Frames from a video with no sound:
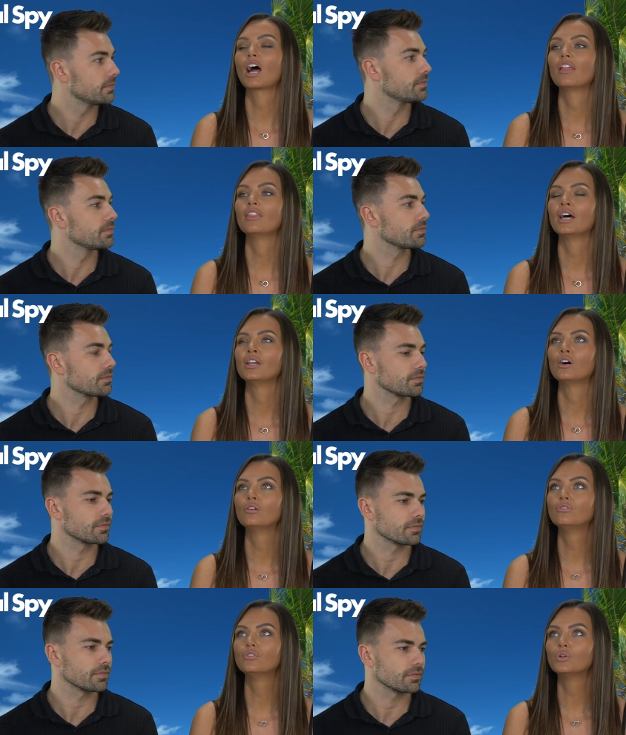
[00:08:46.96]
Speaker 1: and then
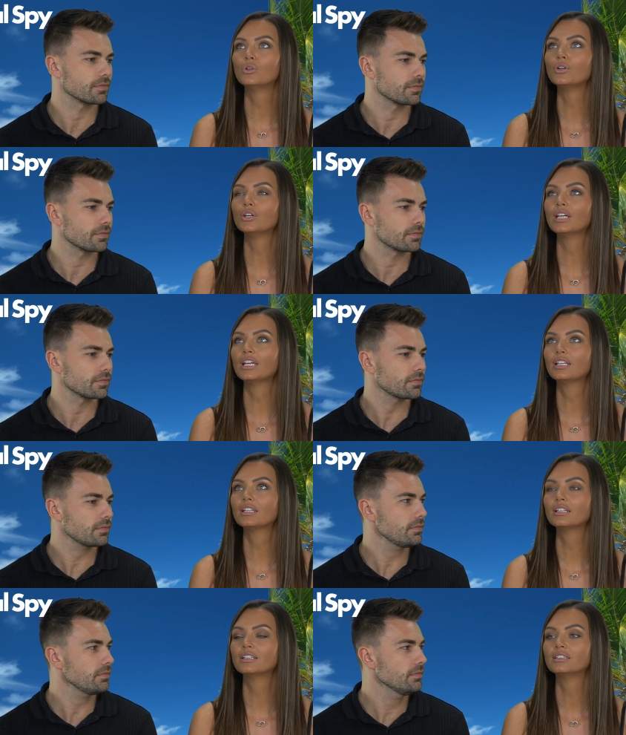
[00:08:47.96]
avoid.
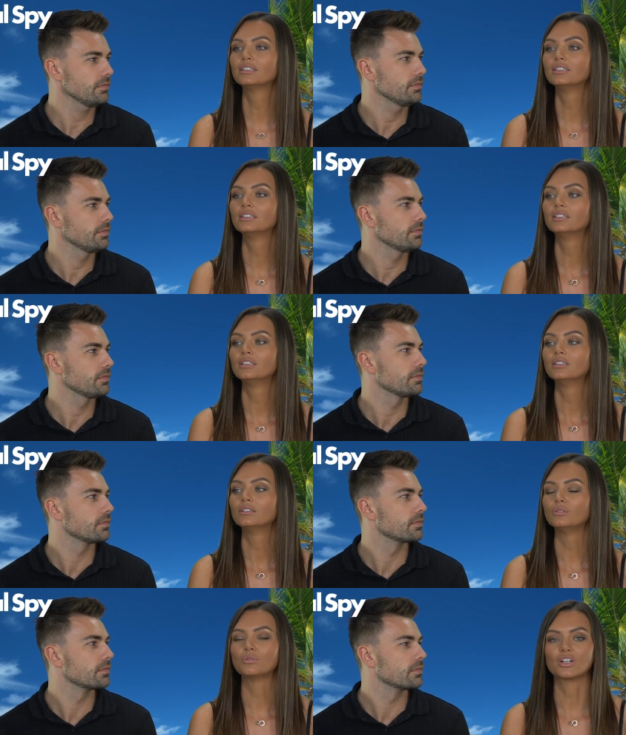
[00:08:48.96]

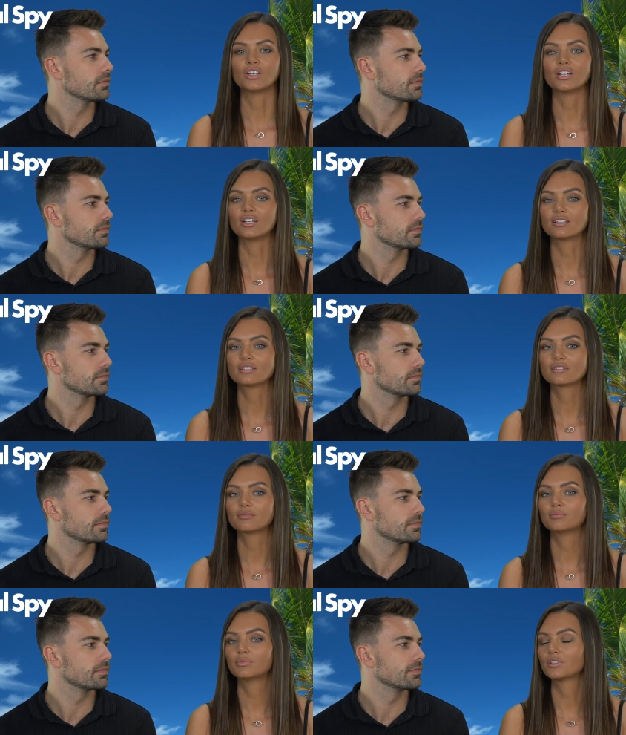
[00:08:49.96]
Or
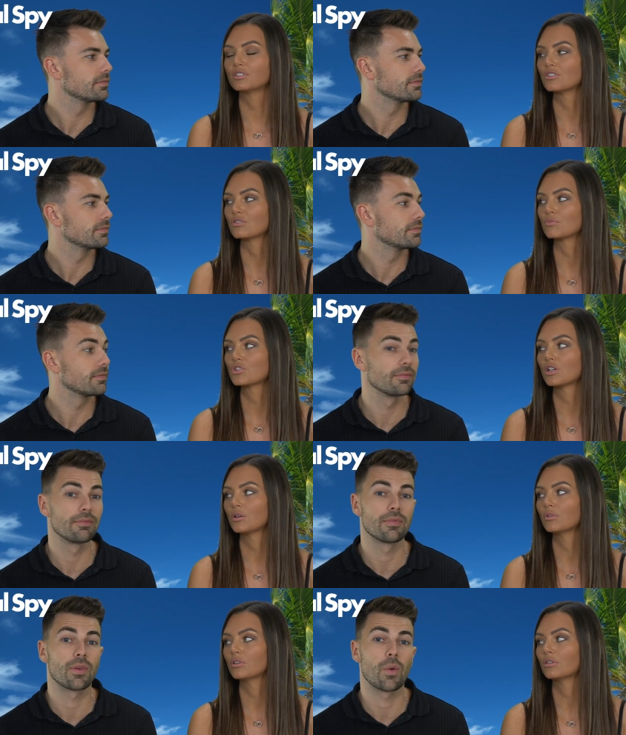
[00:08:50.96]
Curtis, because he jumped
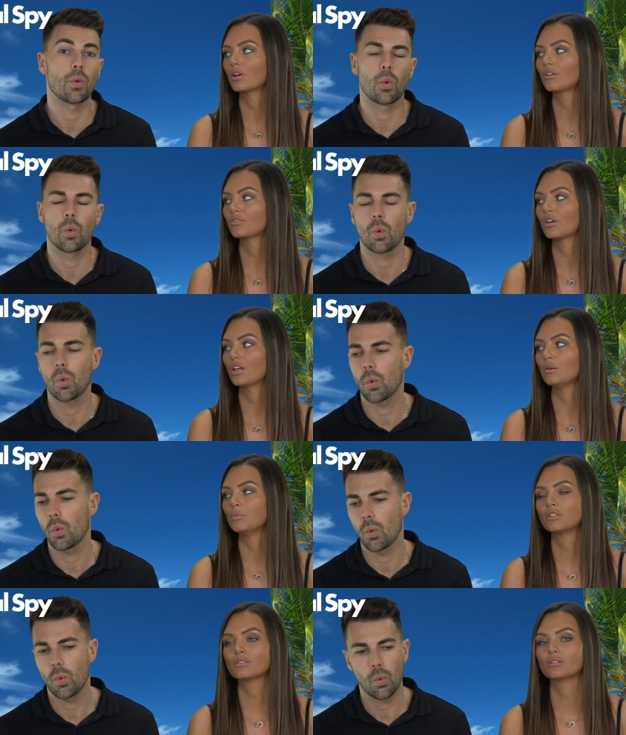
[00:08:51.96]
ship after
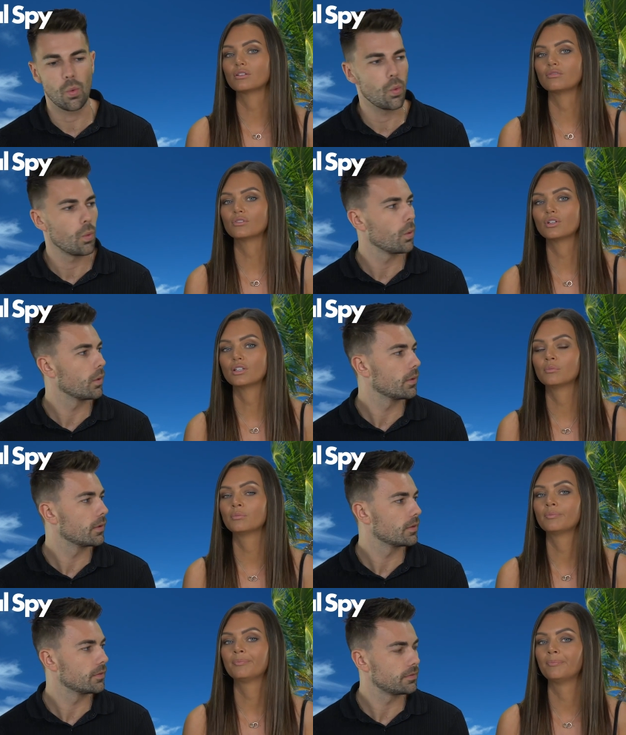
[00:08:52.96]
Amy, so I'd avoid him.
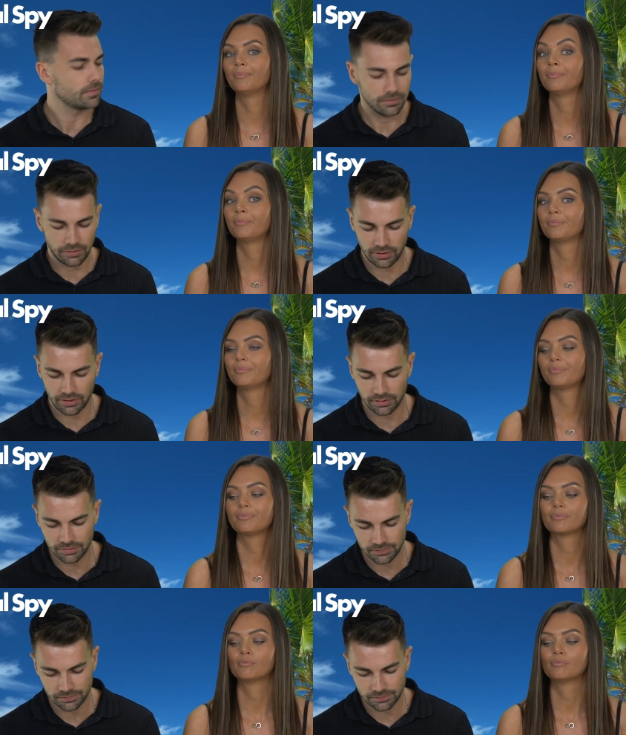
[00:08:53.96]
Fair enough.